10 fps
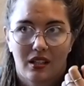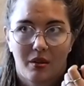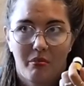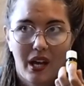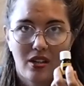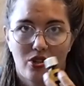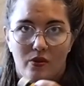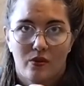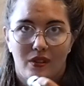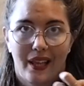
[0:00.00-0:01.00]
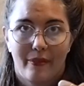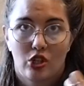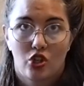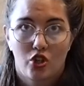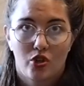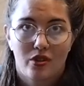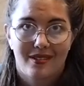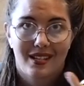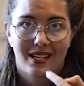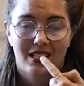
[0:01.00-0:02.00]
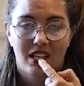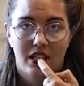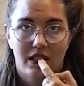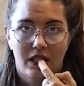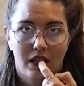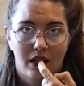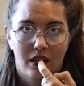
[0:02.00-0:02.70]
compared to lemon juice, it doesn't